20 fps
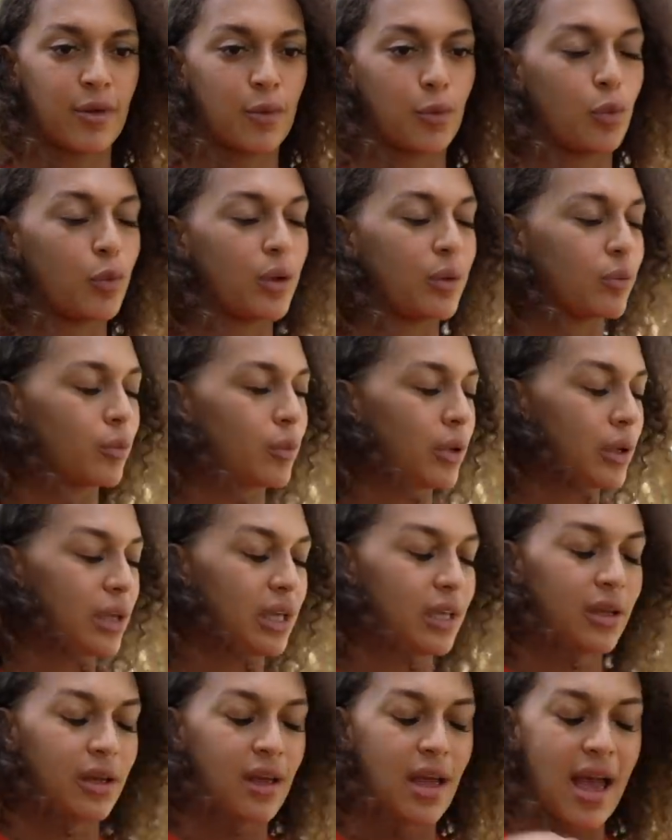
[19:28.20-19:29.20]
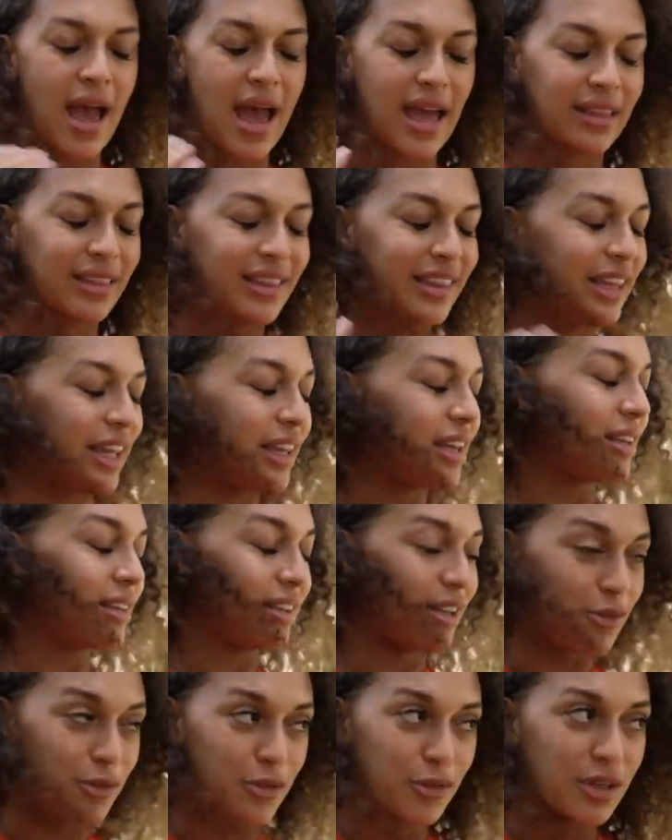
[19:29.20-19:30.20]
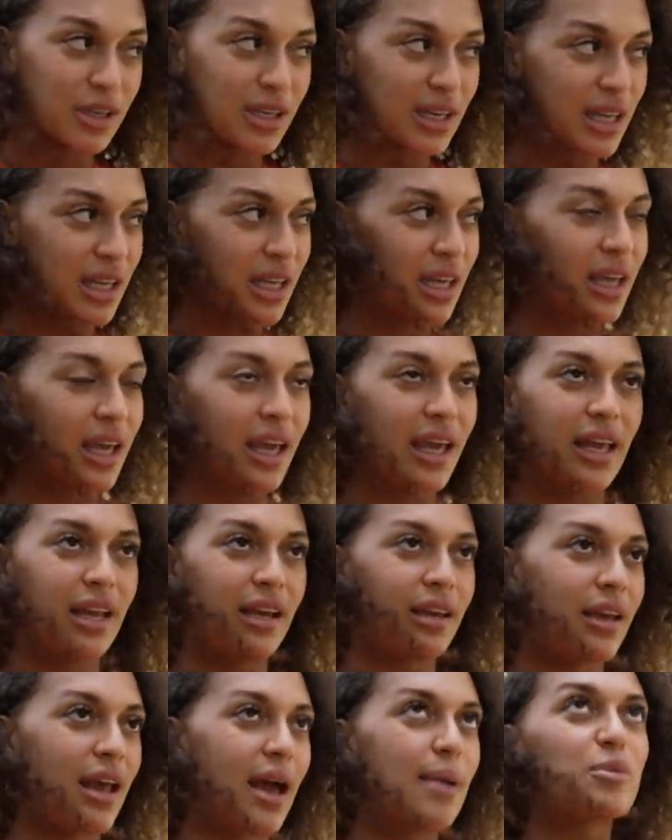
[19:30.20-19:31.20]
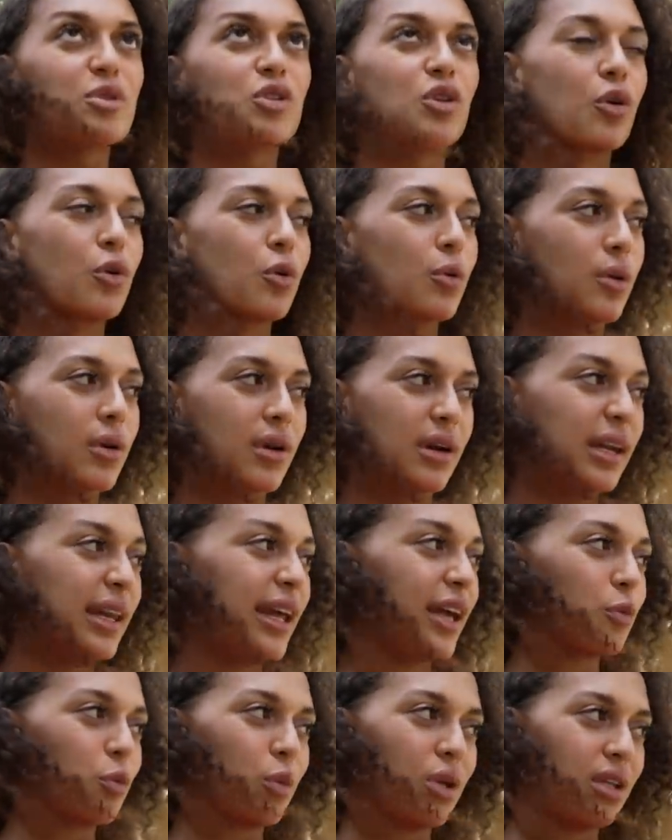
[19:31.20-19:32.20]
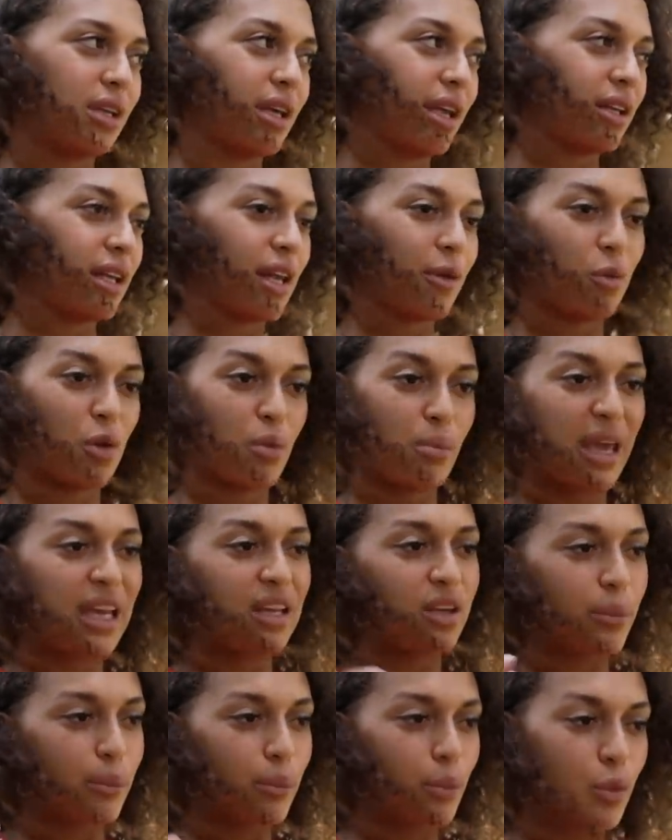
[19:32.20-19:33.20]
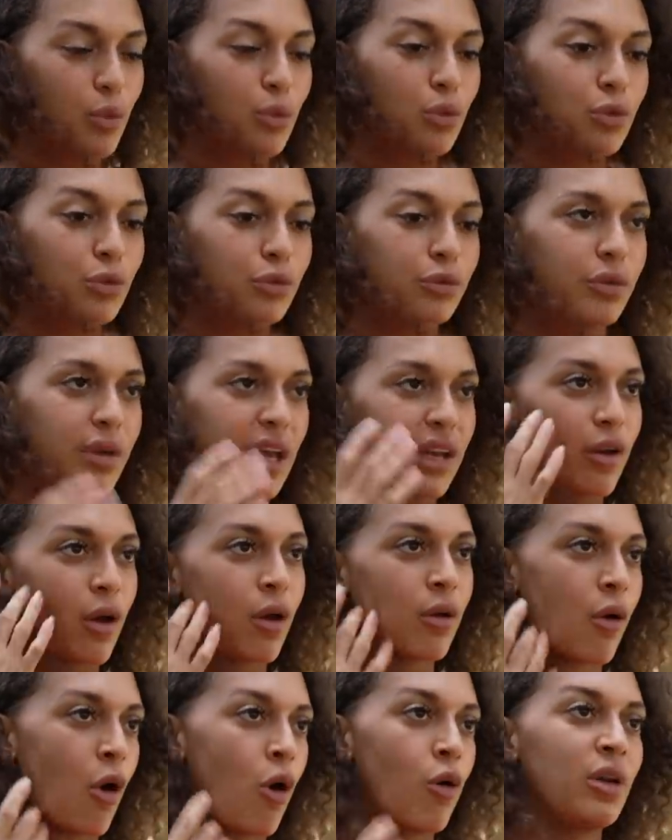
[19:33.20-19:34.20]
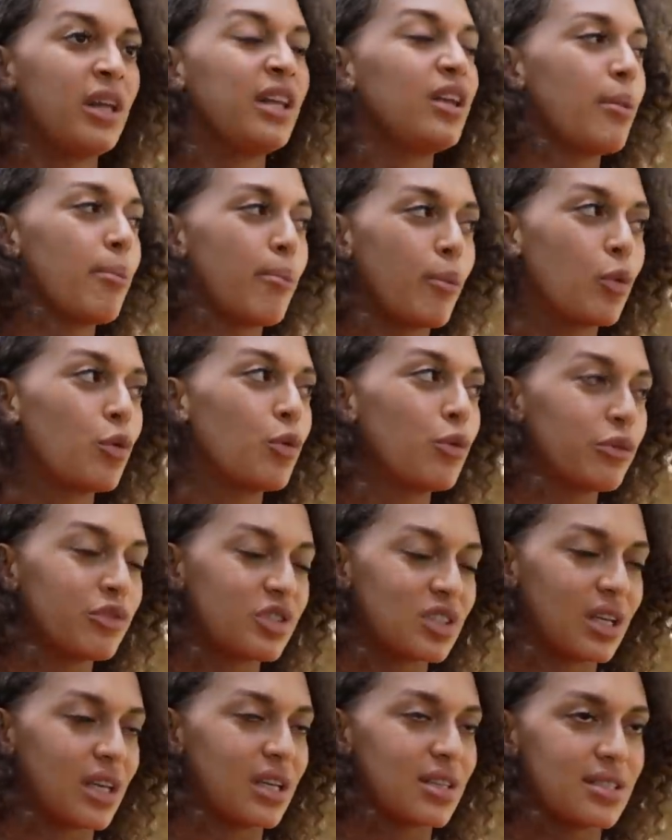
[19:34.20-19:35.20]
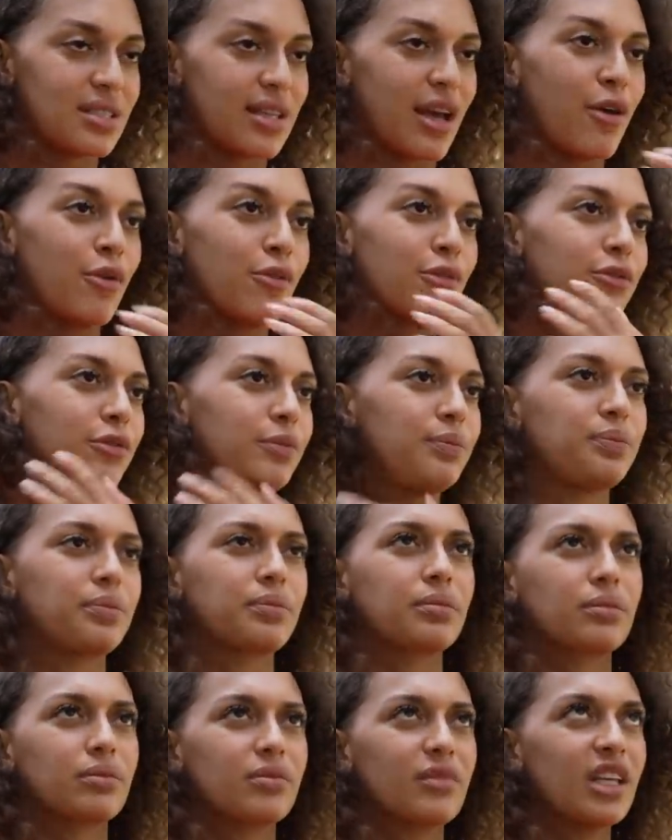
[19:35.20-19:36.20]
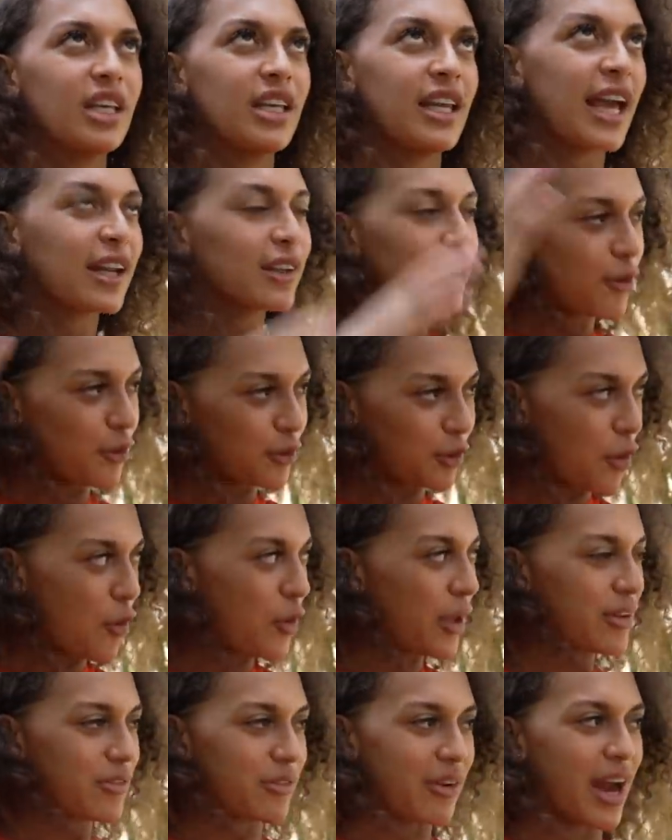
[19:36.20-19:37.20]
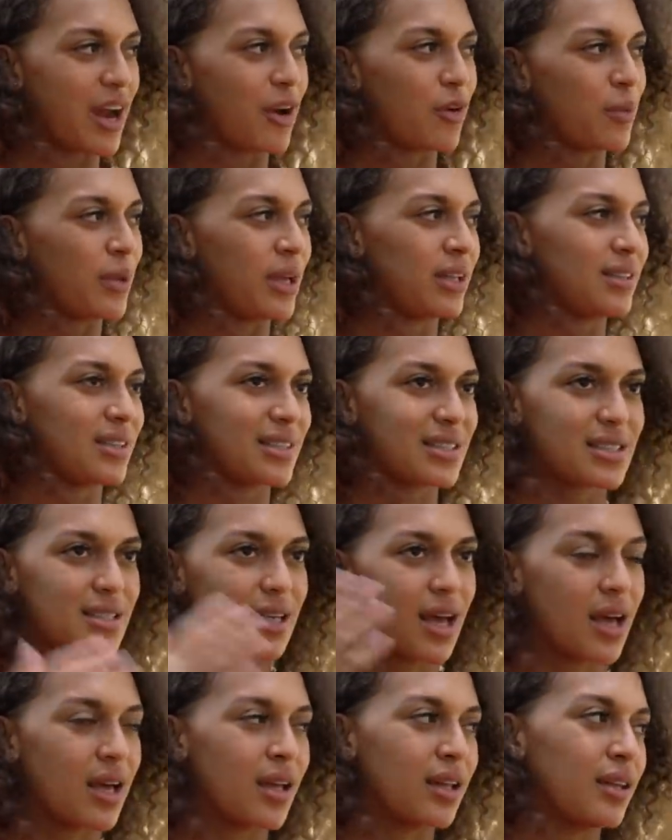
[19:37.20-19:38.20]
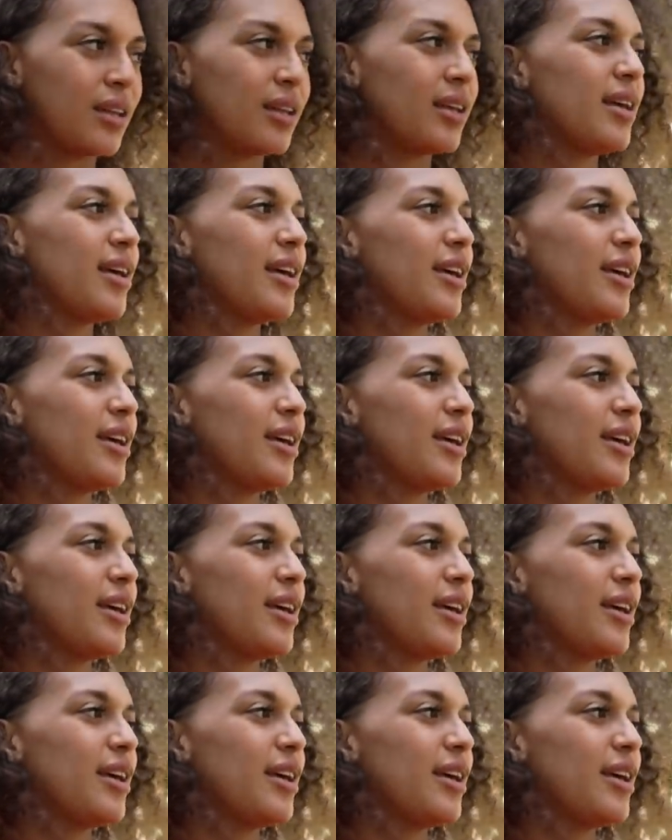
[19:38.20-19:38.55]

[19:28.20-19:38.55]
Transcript: I did it differently, and I'm so glad we did. Like we made the move, and only the moves itself like the whole environment, the sun,